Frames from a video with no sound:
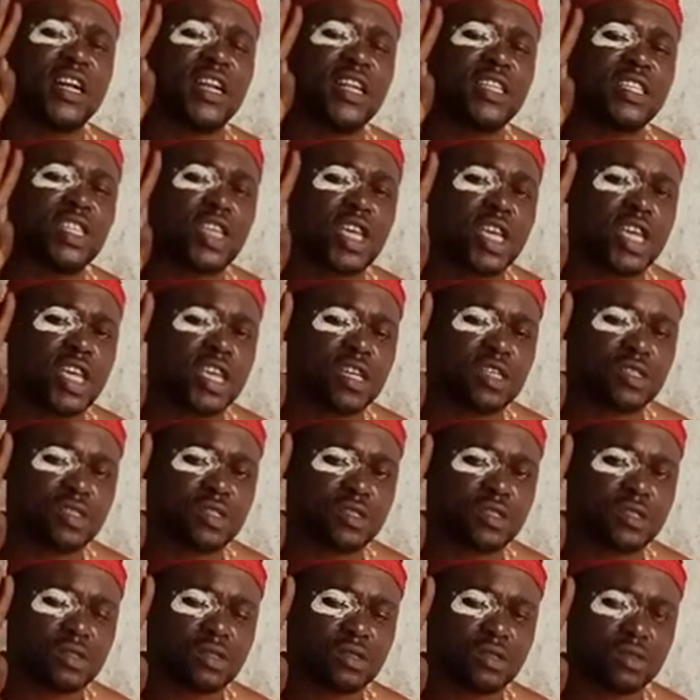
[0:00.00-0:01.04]
great
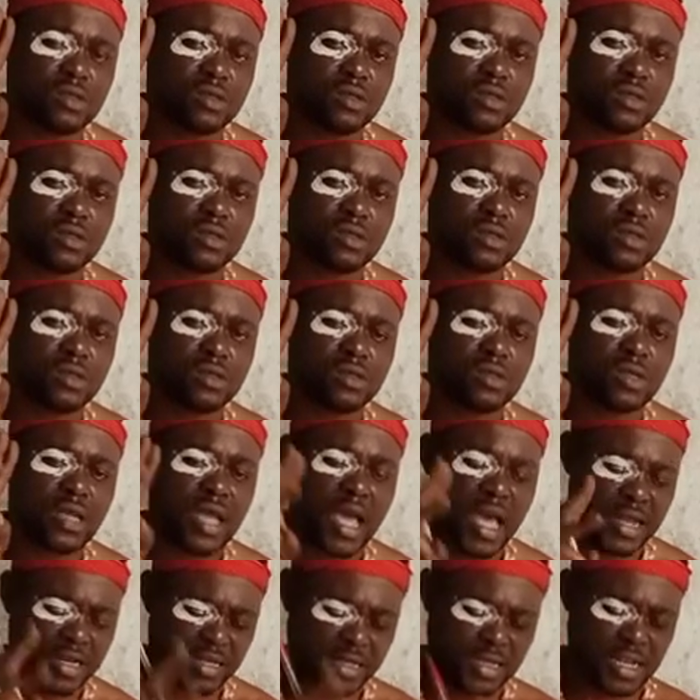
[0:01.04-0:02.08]
kings.
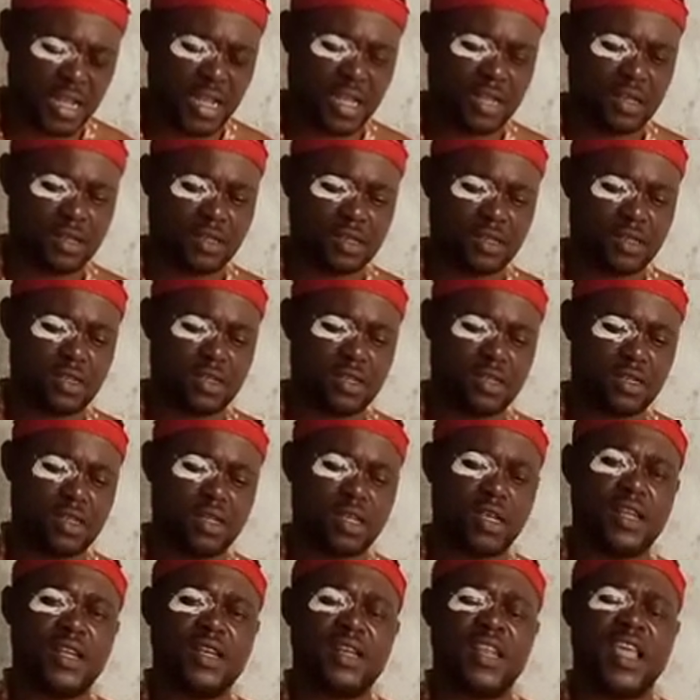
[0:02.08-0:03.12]
And then
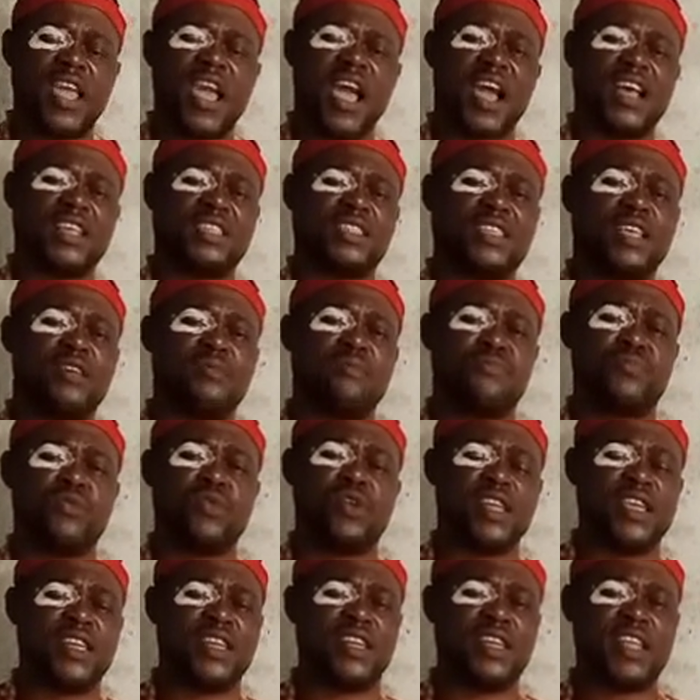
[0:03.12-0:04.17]
they
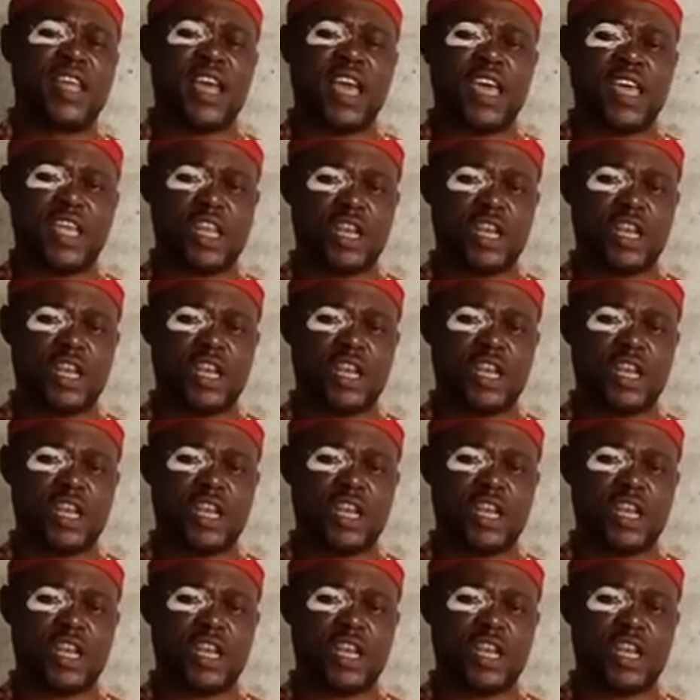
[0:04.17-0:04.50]
assemble in their